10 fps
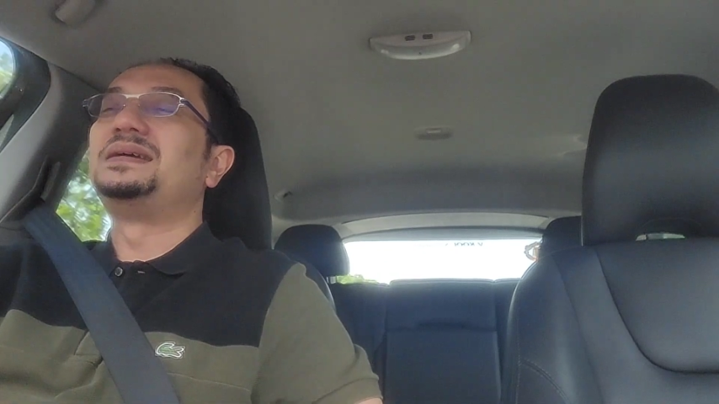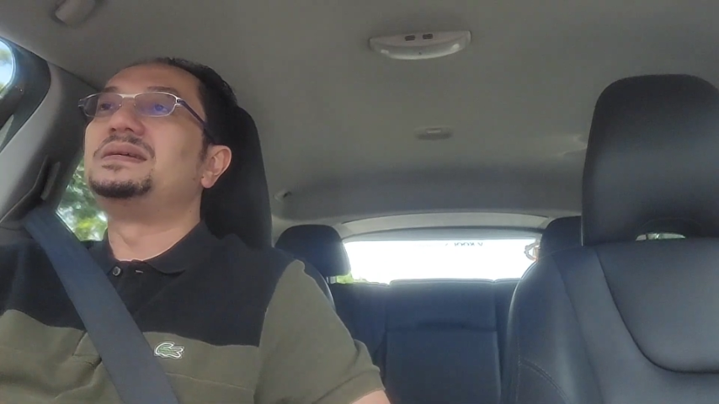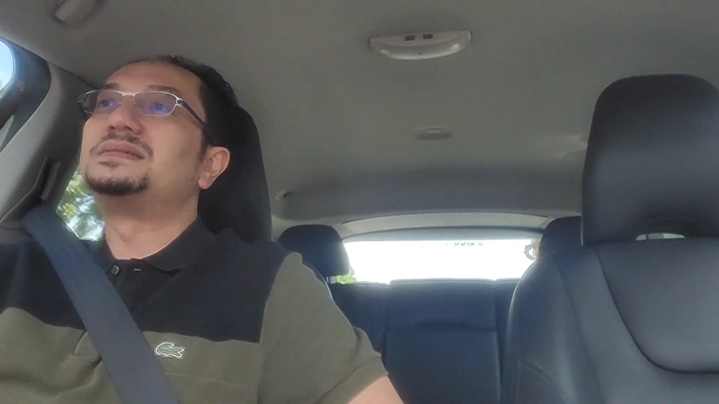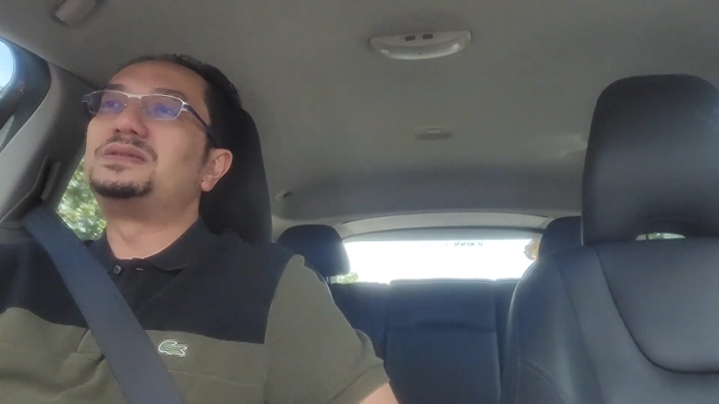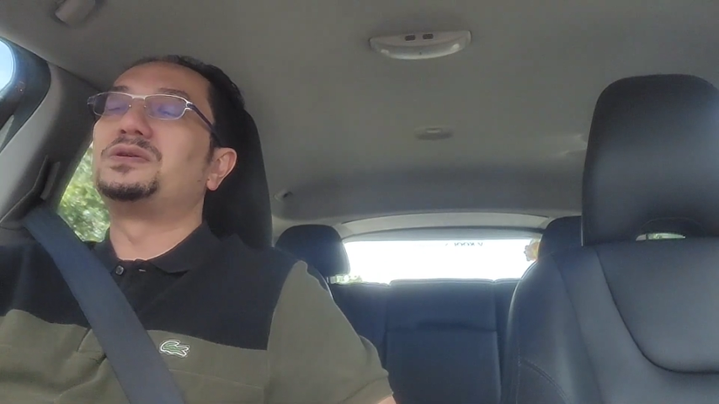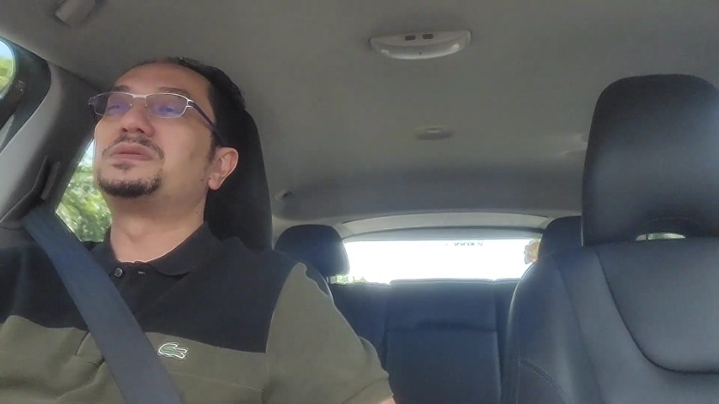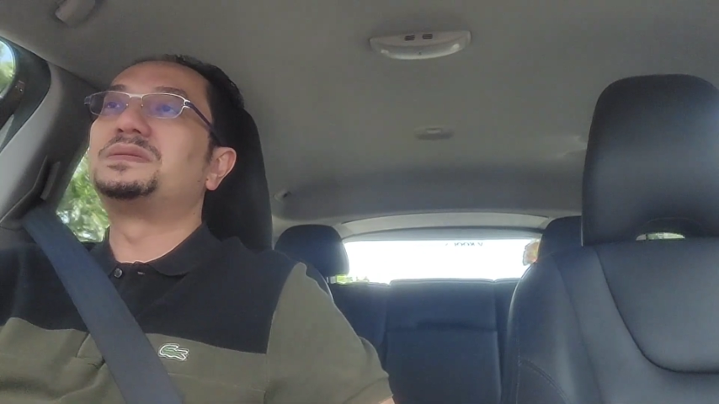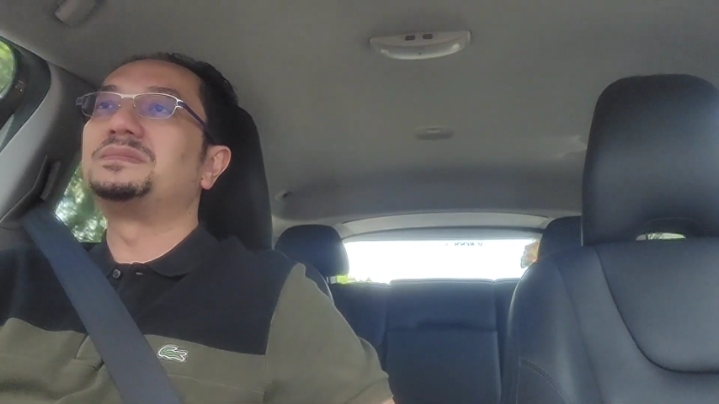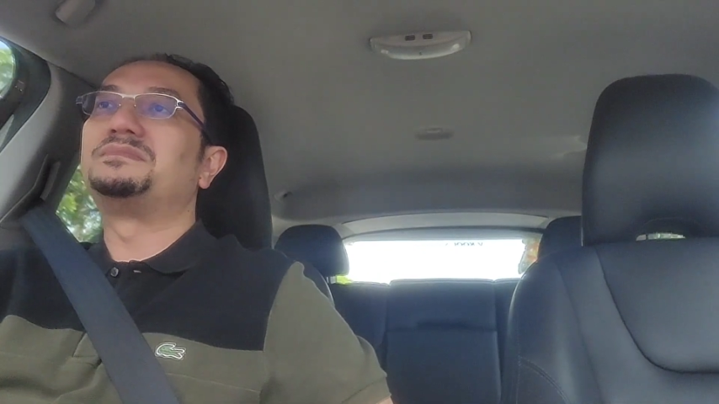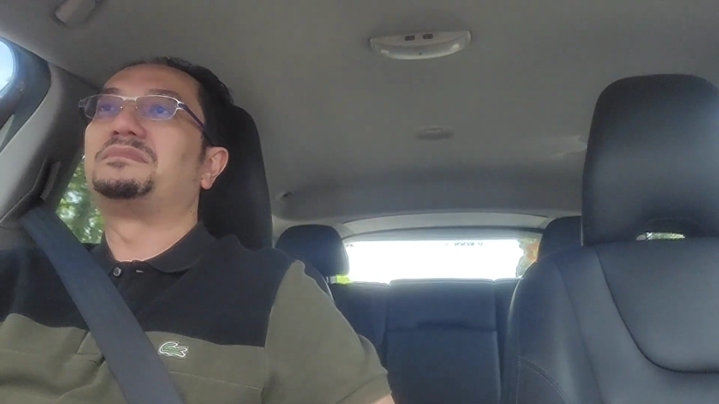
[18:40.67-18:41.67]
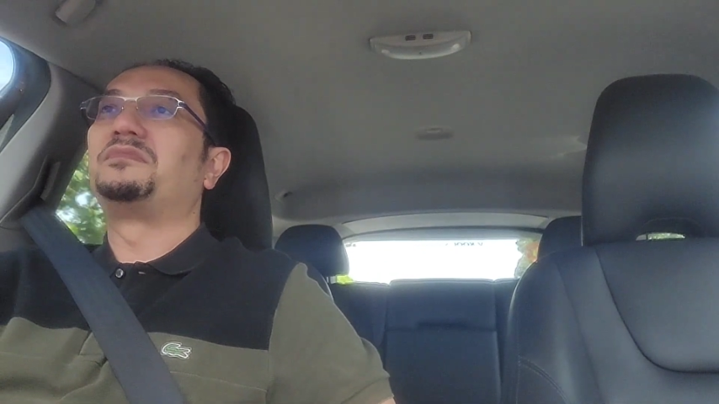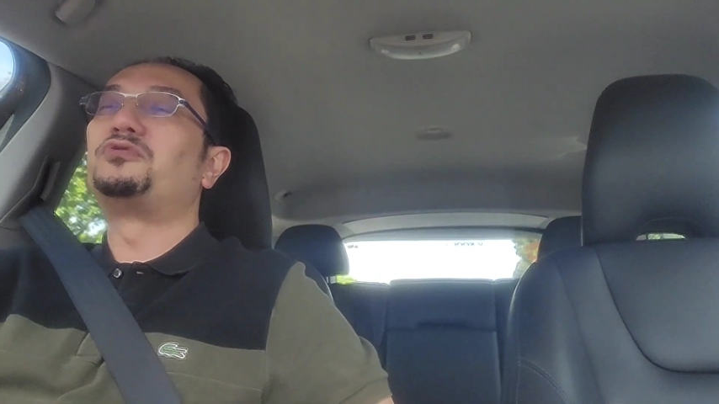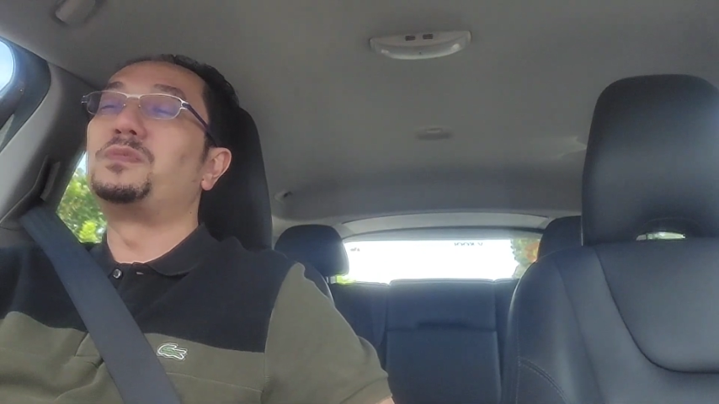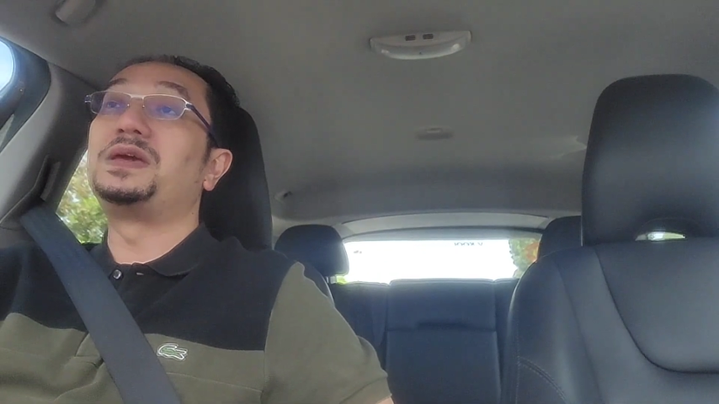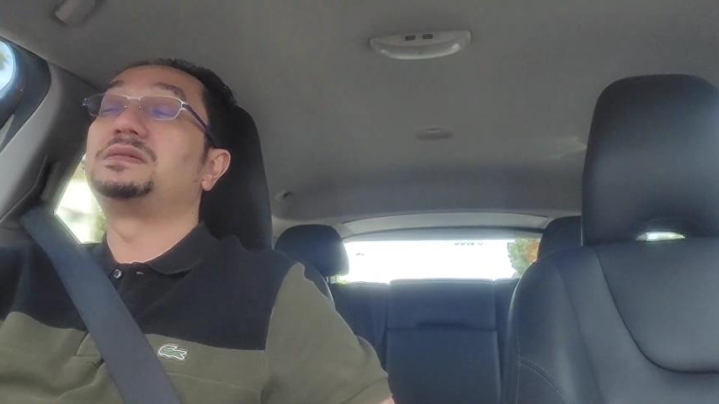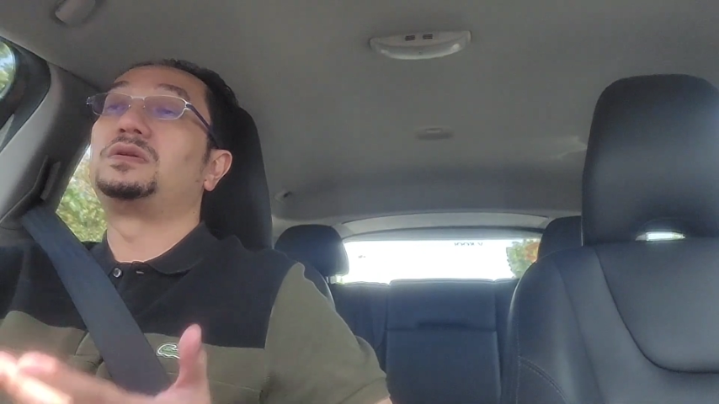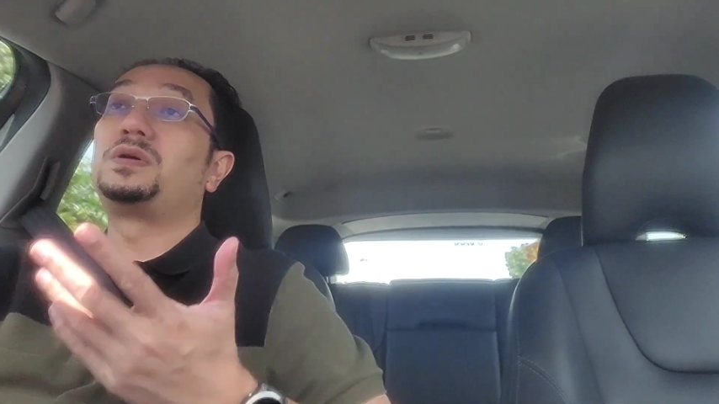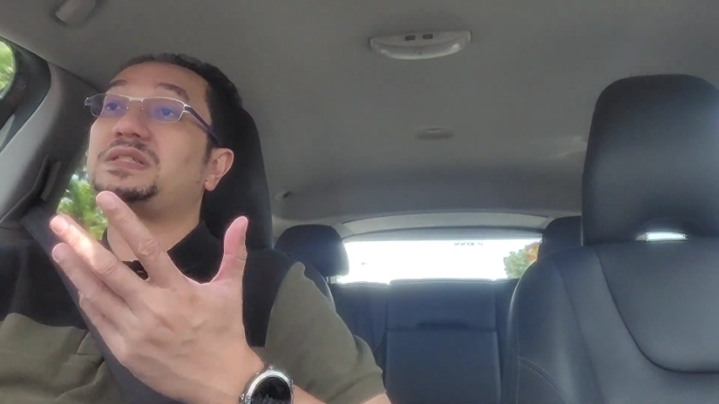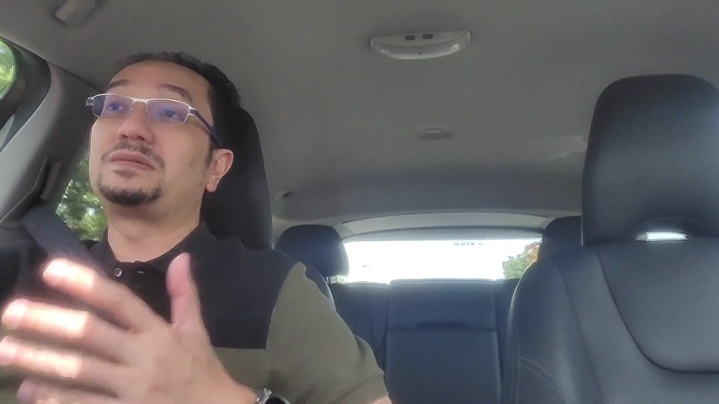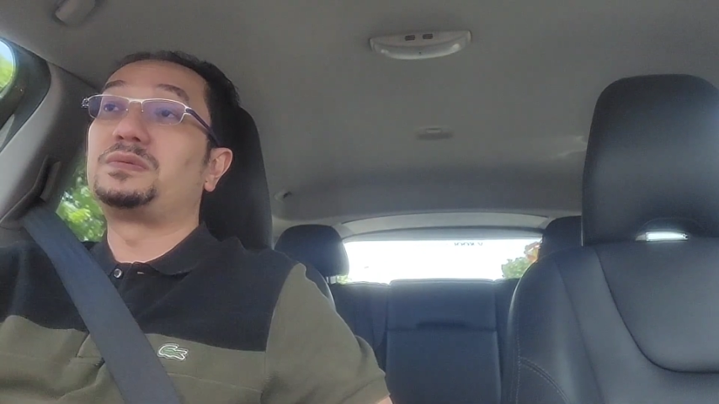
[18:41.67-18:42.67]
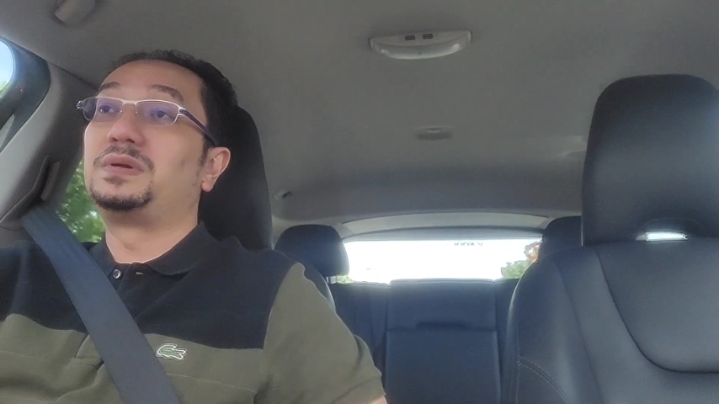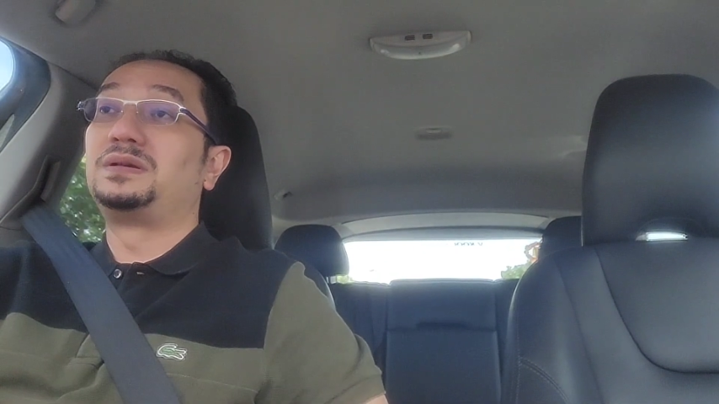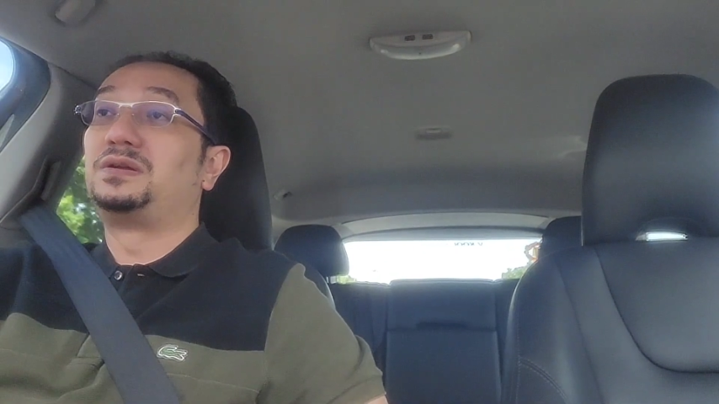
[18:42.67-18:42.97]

is just, to me, it's not acceptable.